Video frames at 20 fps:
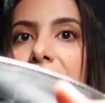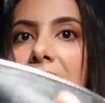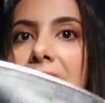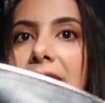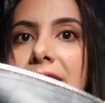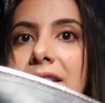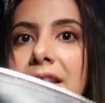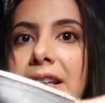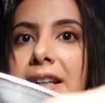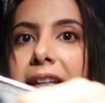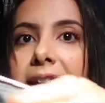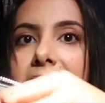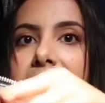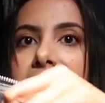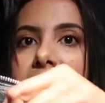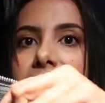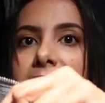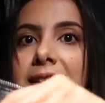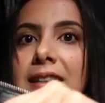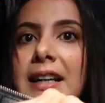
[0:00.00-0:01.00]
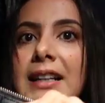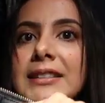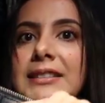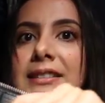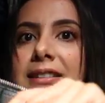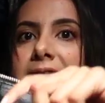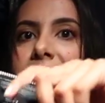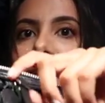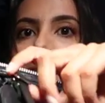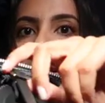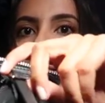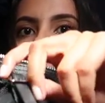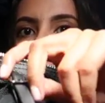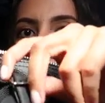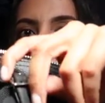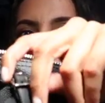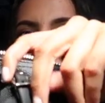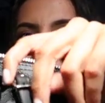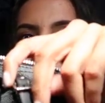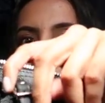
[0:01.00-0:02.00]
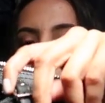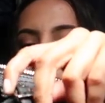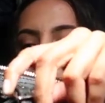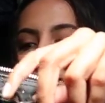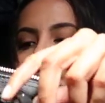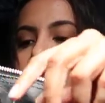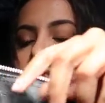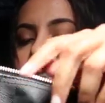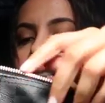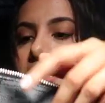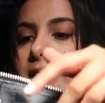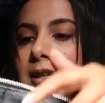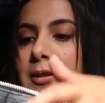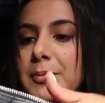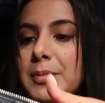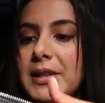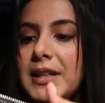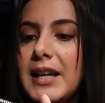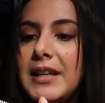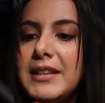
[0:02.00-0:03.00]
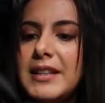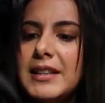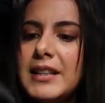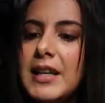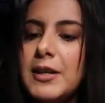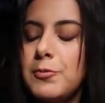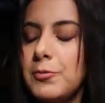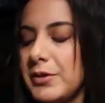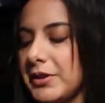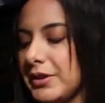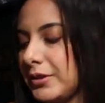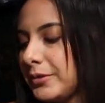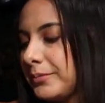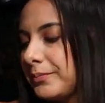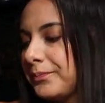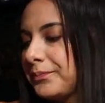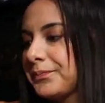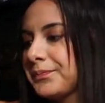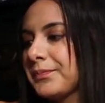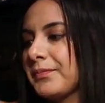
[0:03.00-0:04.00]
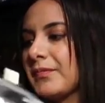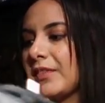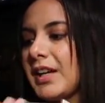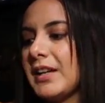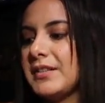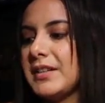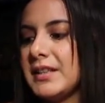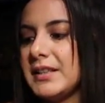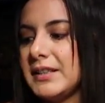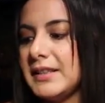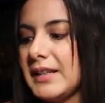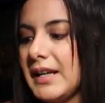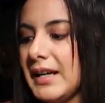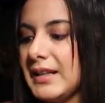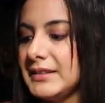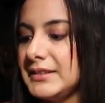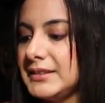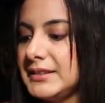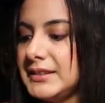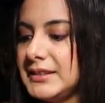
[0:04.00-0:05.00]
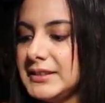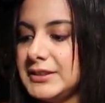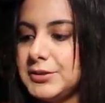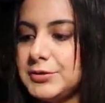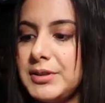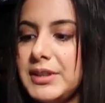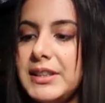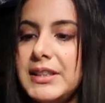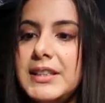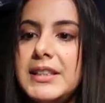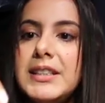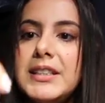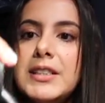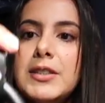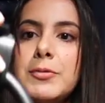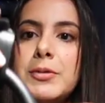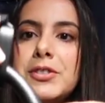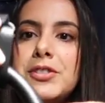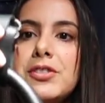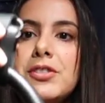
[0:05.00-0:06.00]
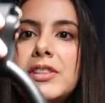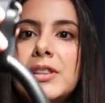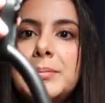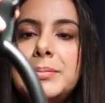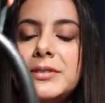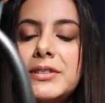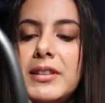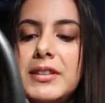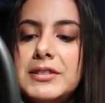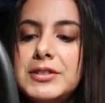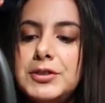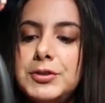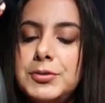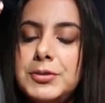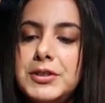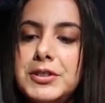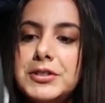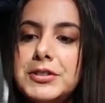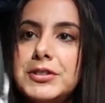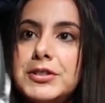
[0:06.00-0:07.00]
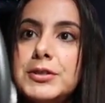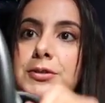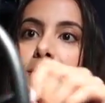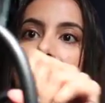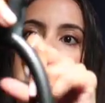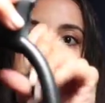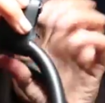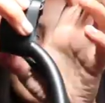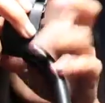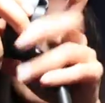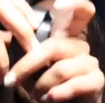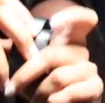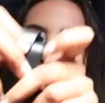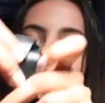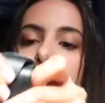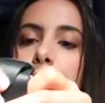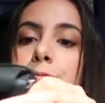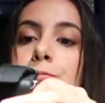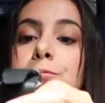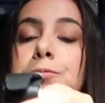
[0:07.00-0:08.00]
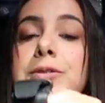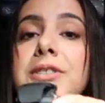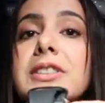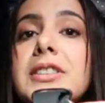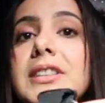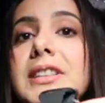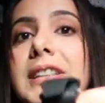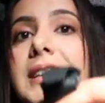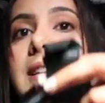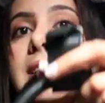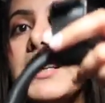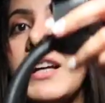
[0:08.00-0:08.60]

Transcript: tag that hangs there. I didn't get it personalized, but I think I will. And then it has this right here, which clips onto your suitcase, which is really